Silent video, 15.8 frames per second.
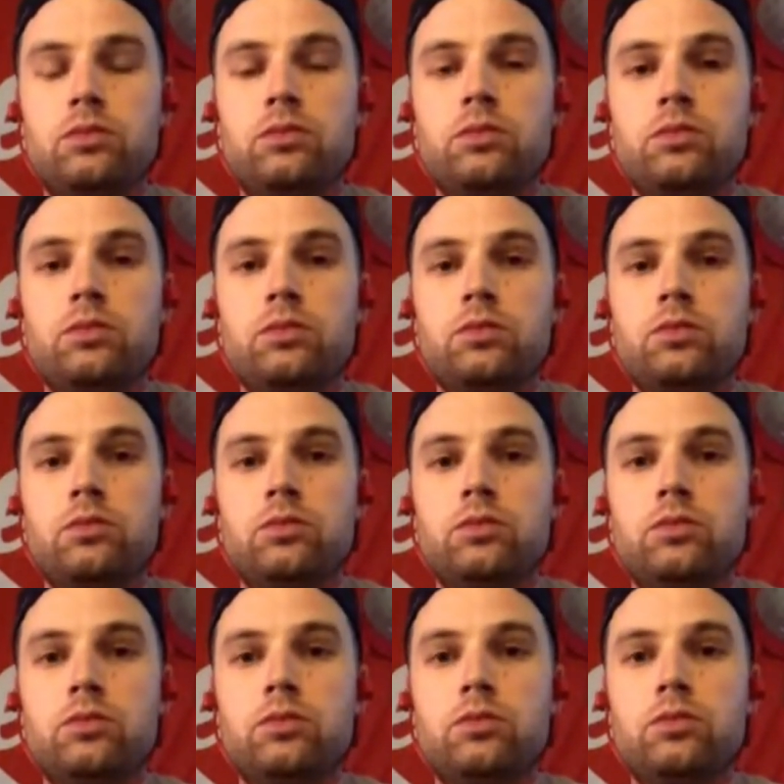
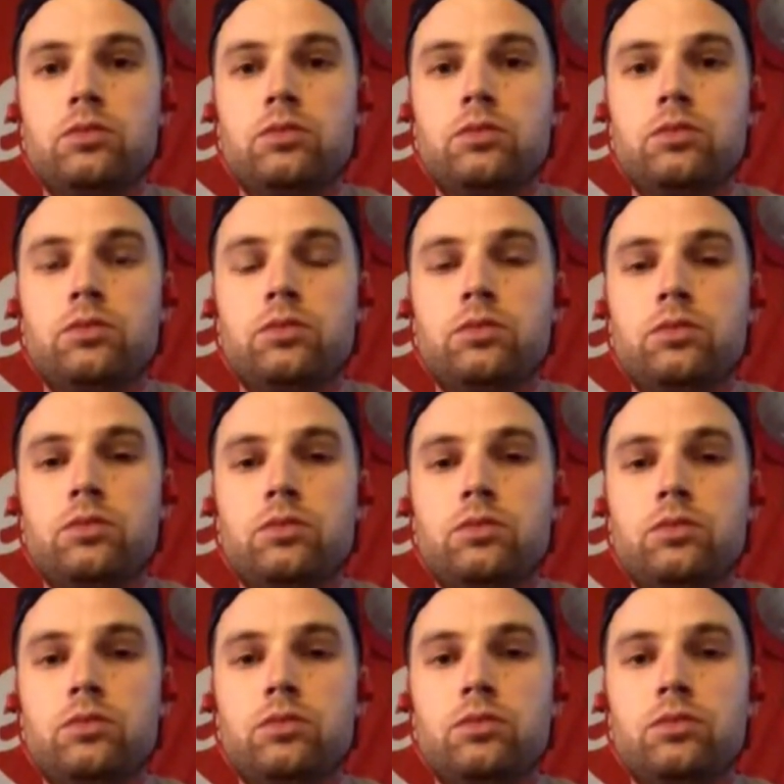
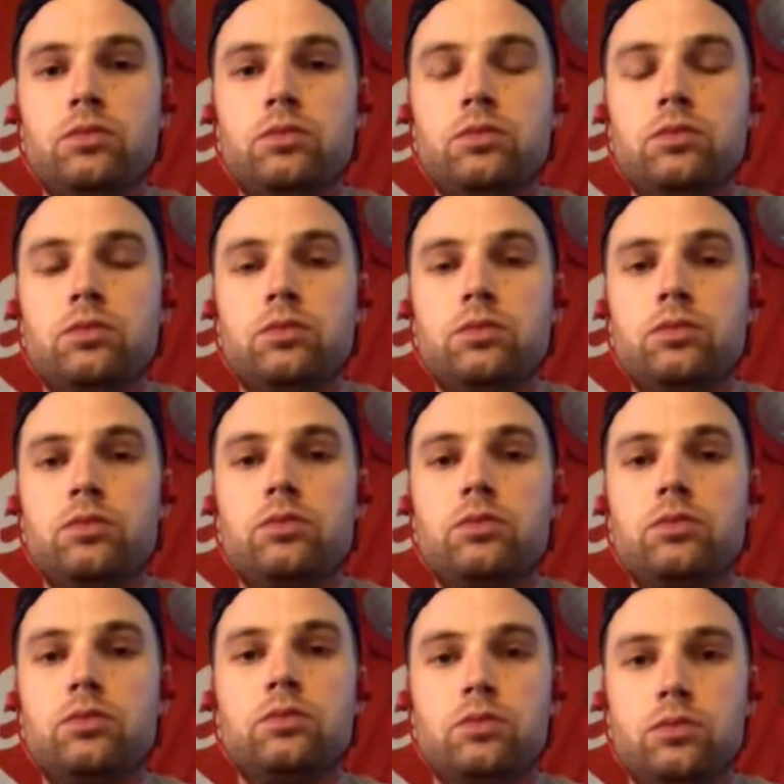
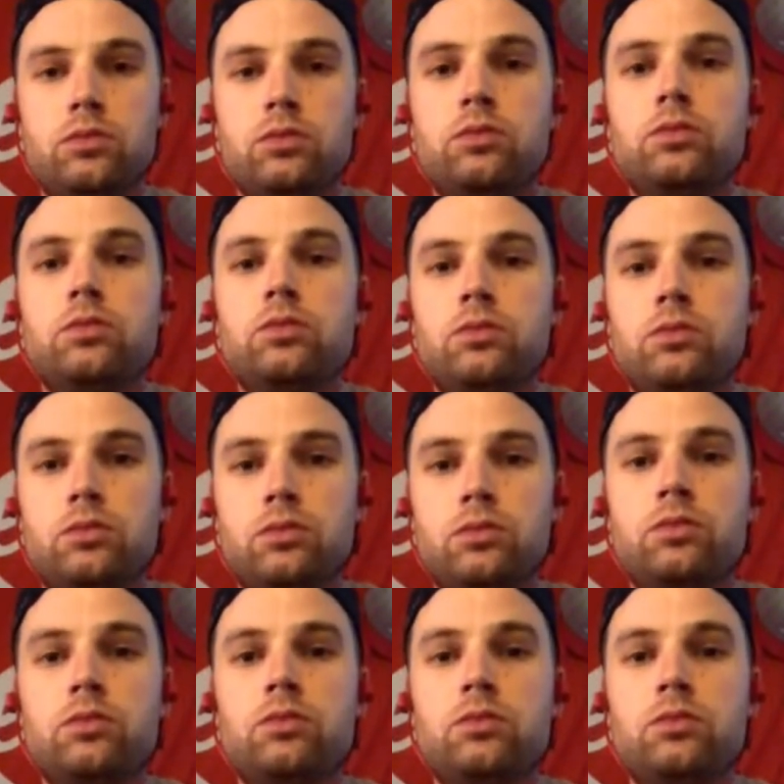
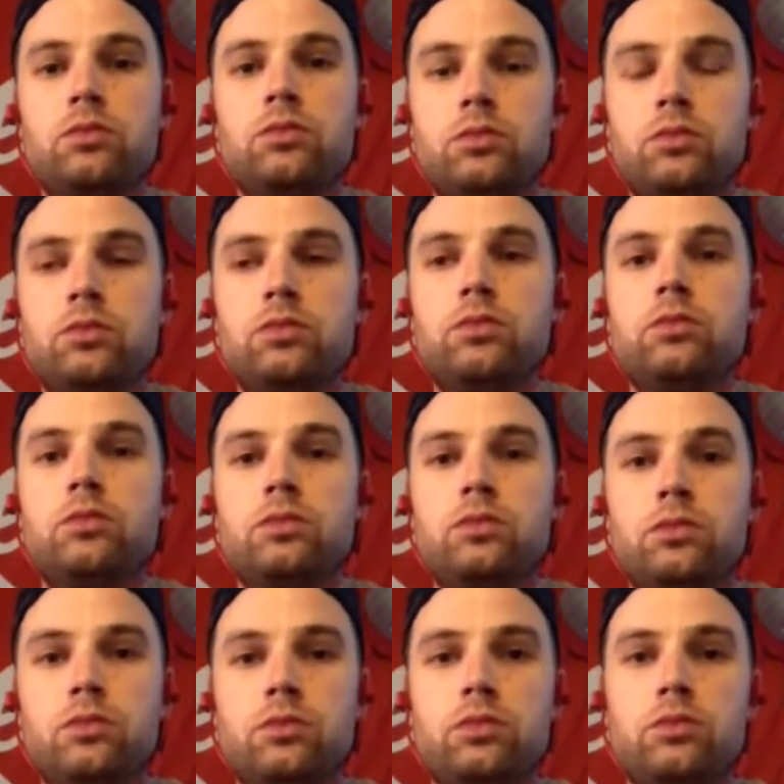
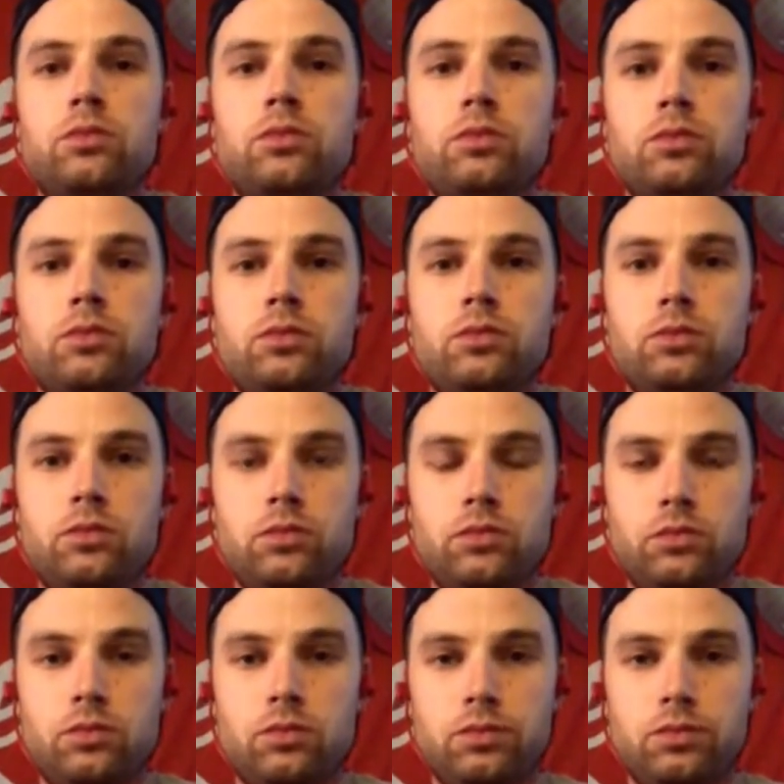(not speaking)